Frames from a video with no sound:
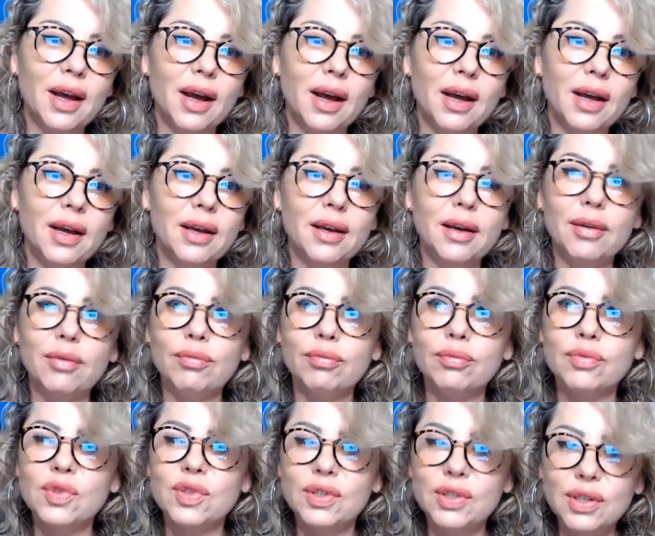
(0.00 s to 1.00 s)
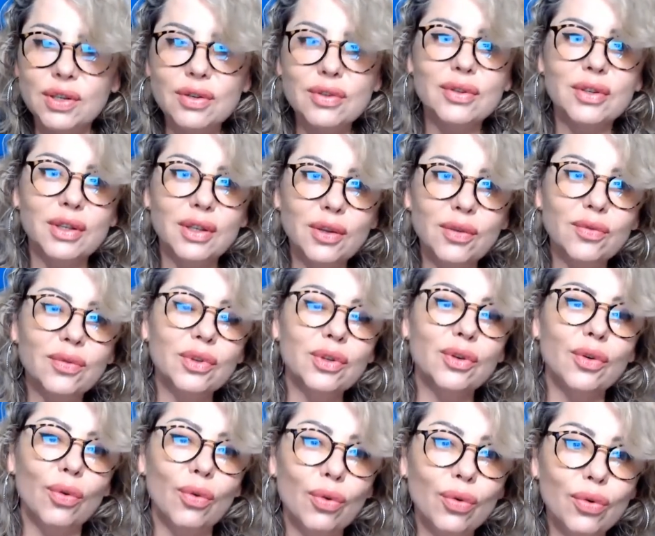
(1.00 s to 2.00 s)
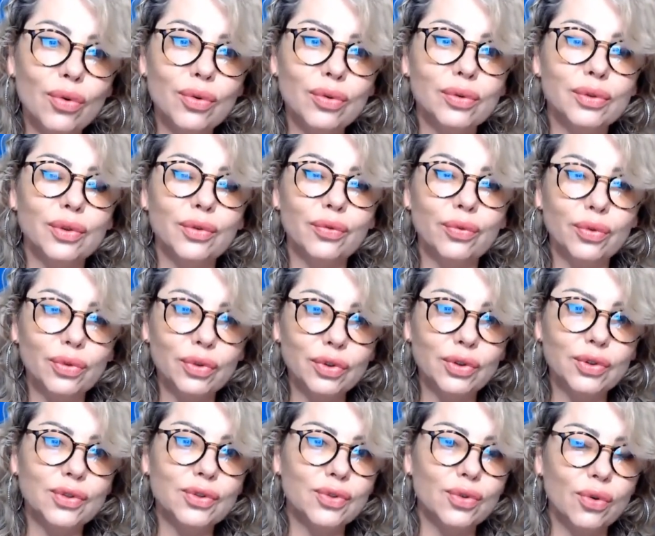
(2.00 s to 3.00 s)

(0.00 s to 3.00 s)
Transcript: I am still giving all the footage,